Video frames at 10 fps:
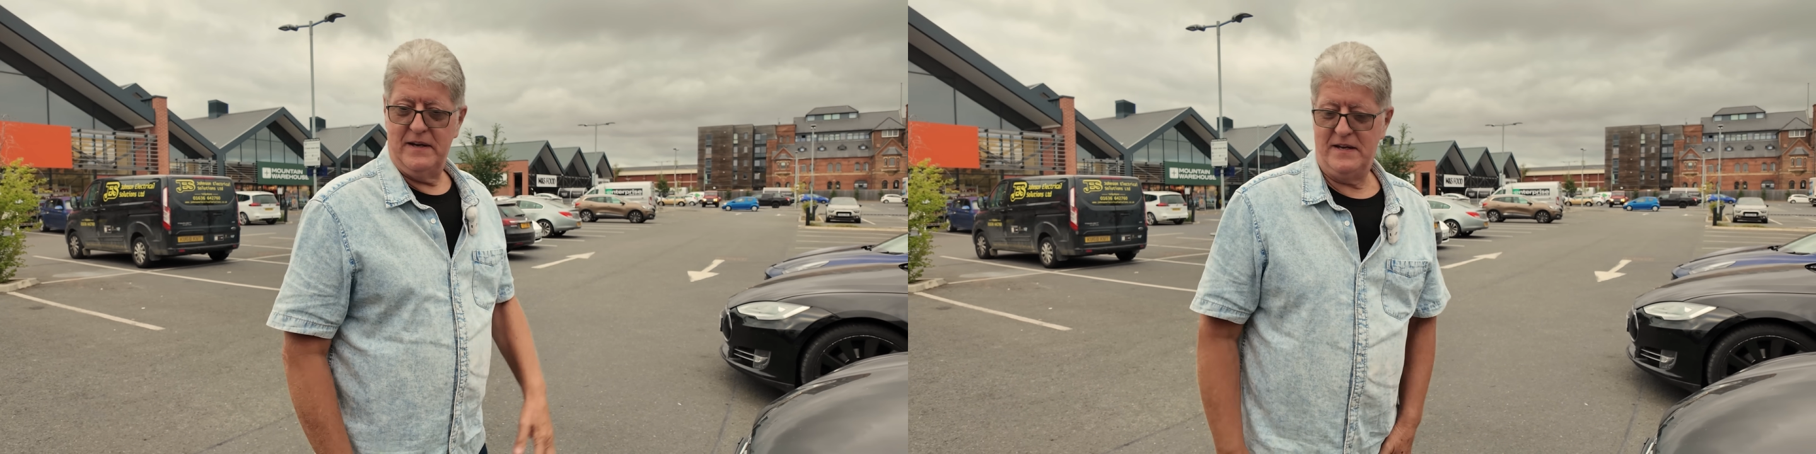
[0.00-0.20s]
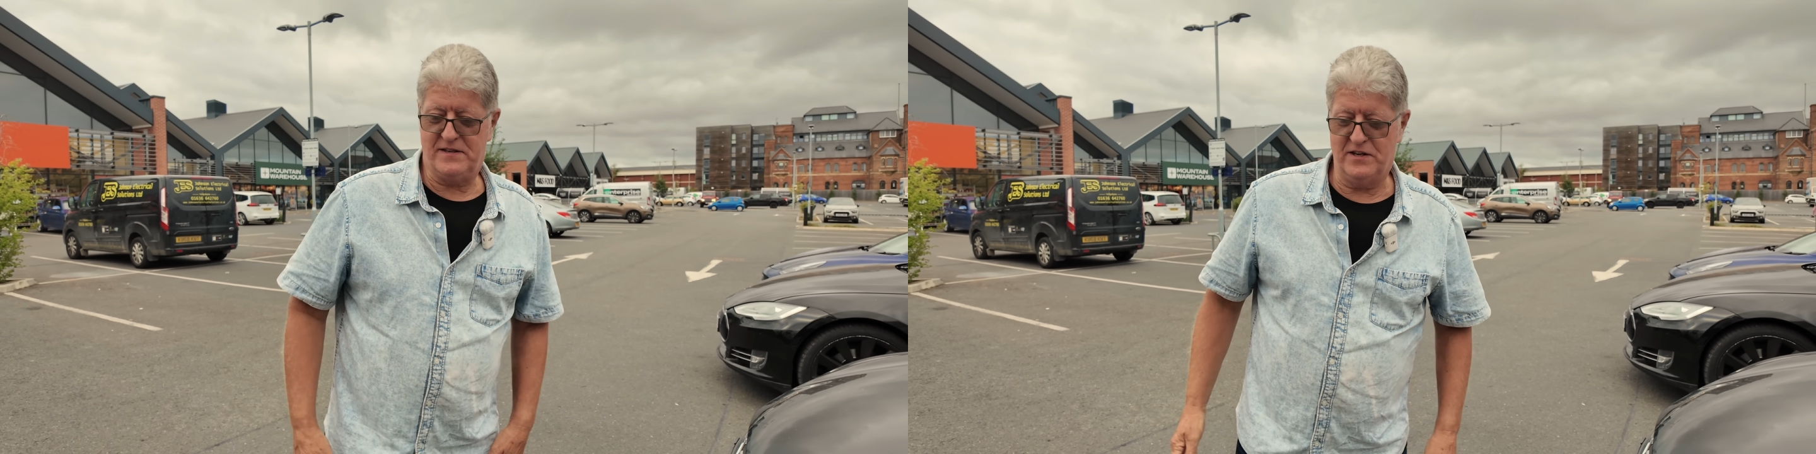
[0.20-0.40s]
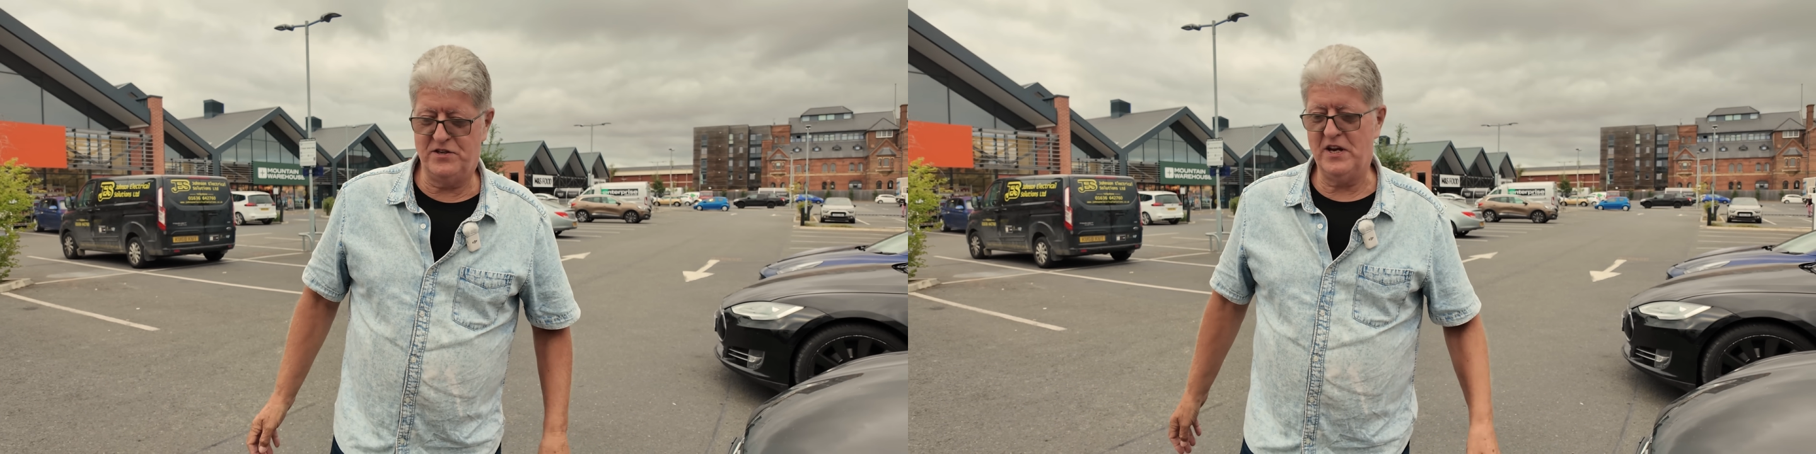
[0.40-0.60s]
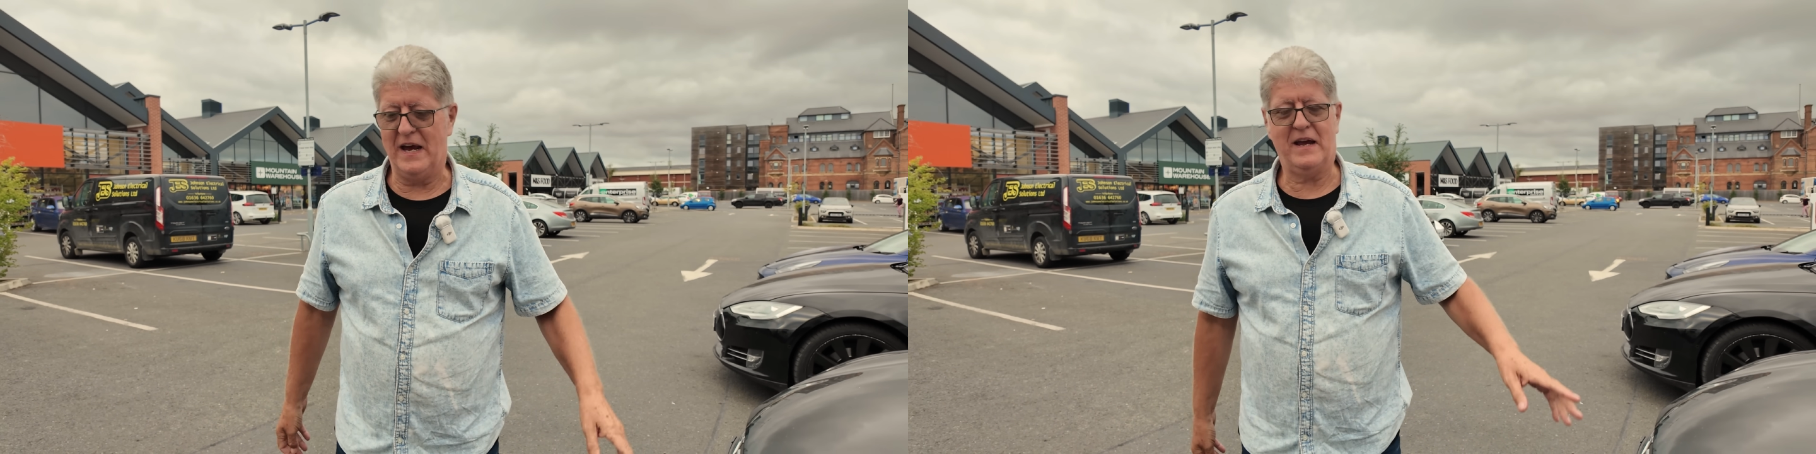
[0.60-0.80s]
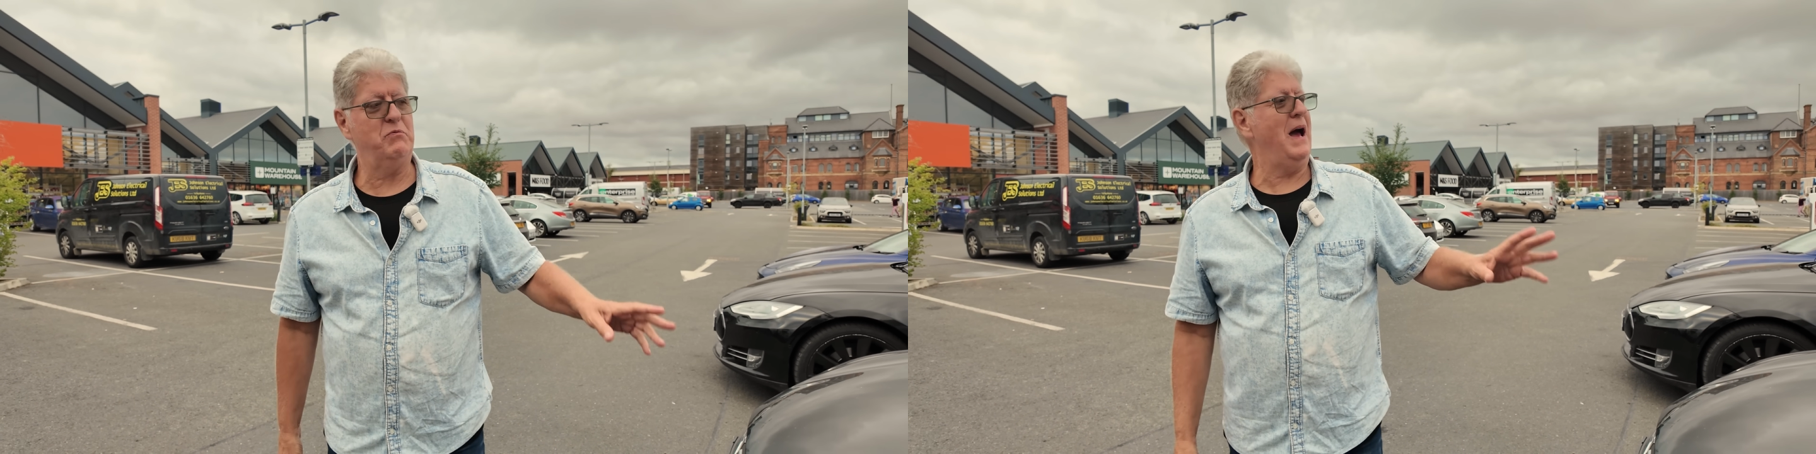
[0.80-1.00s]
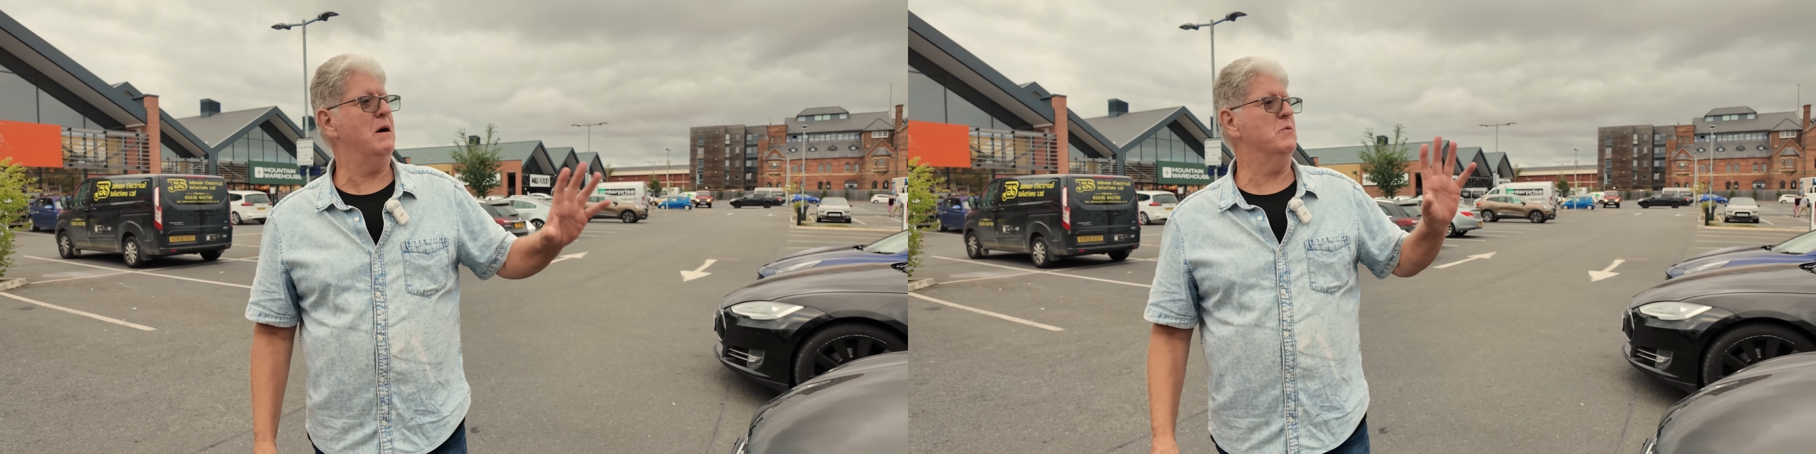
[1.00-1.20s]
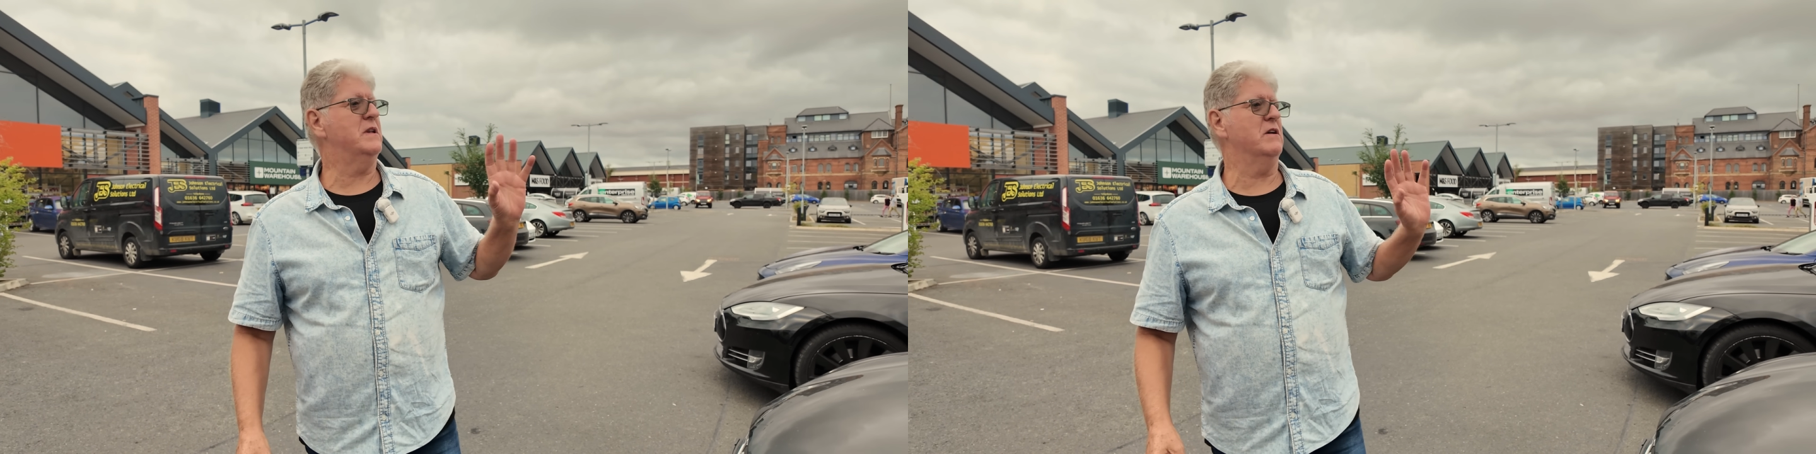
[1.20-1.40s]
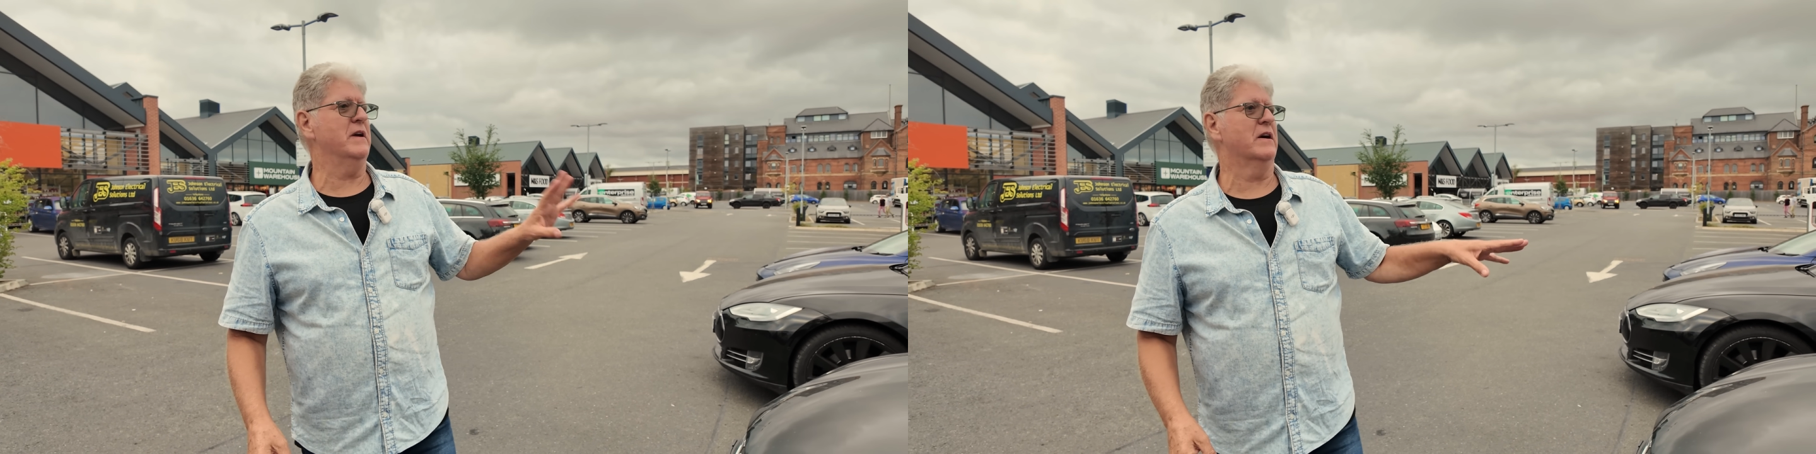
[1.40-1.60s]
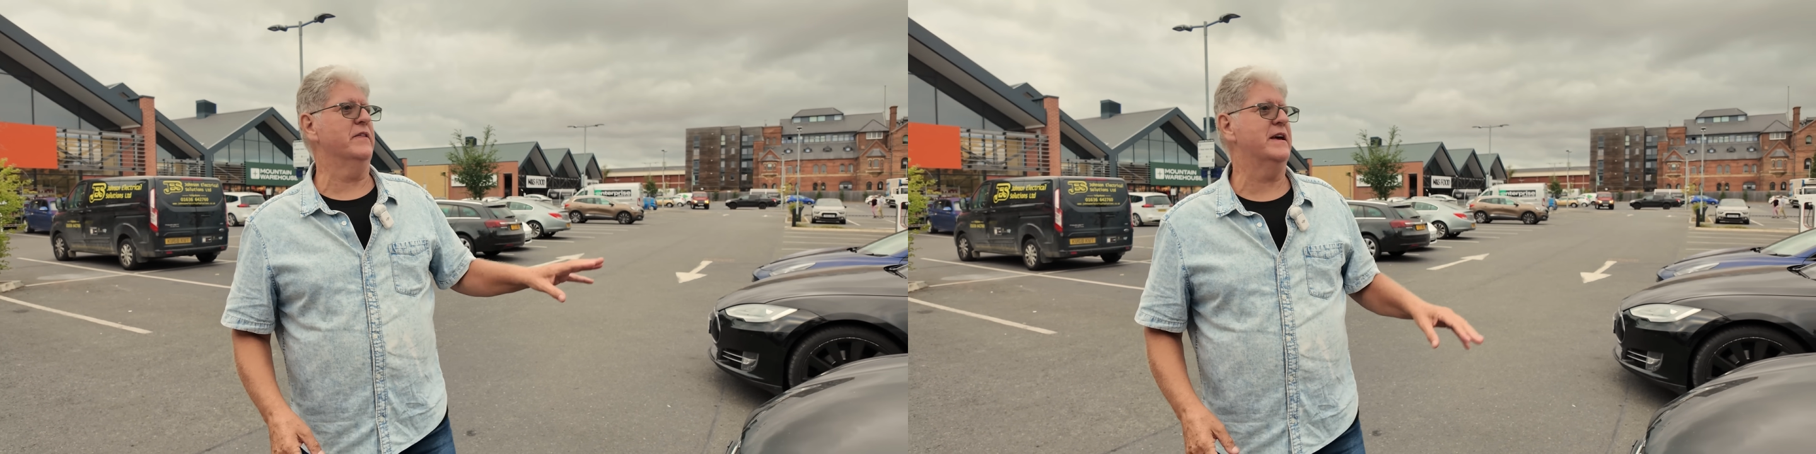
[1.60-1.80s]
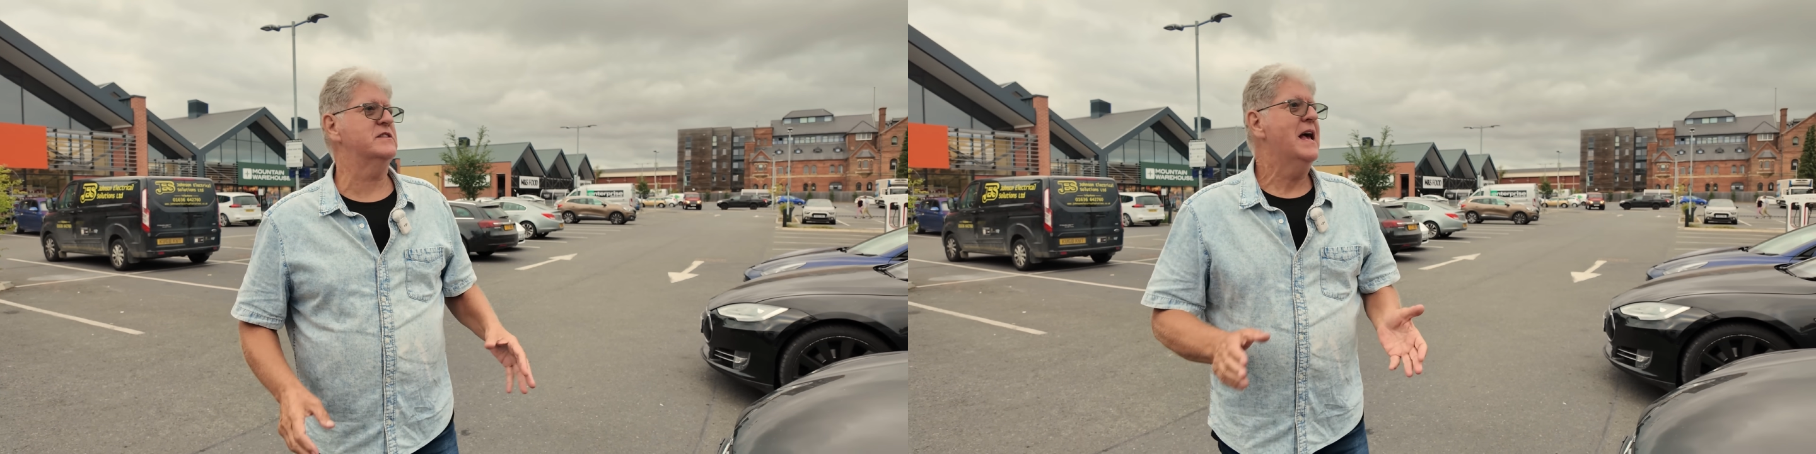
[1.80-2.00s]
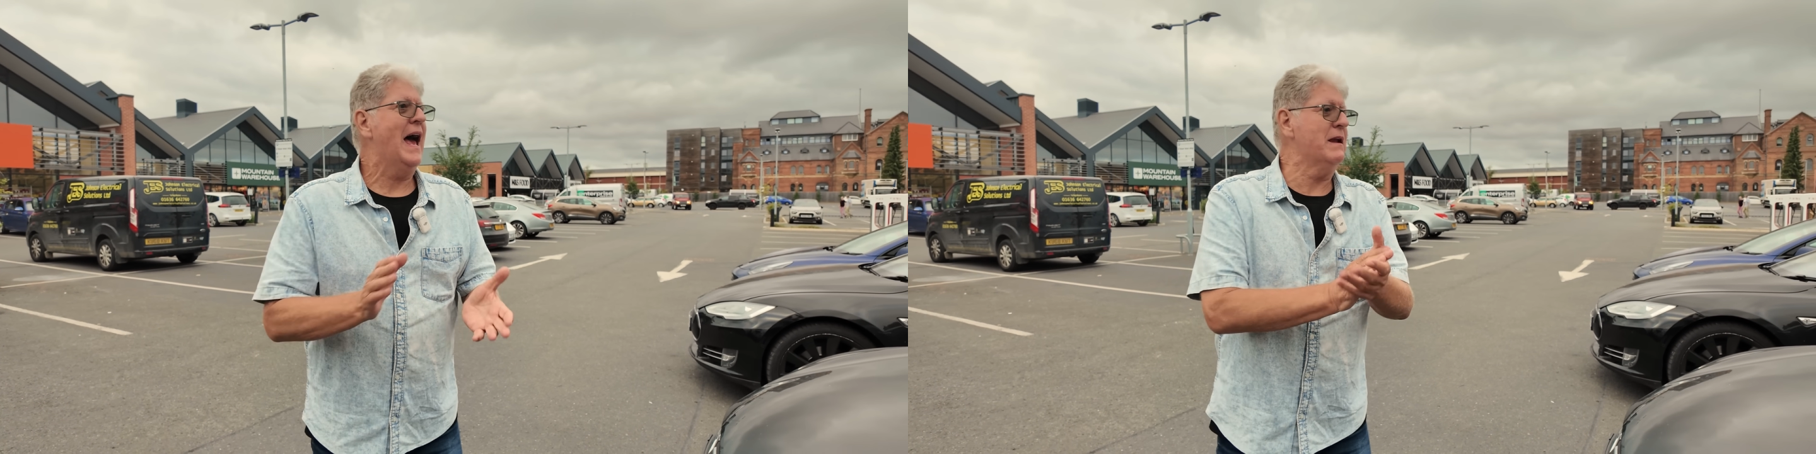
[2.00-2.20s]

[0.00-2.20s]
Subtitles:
I need to check how we're doing on this.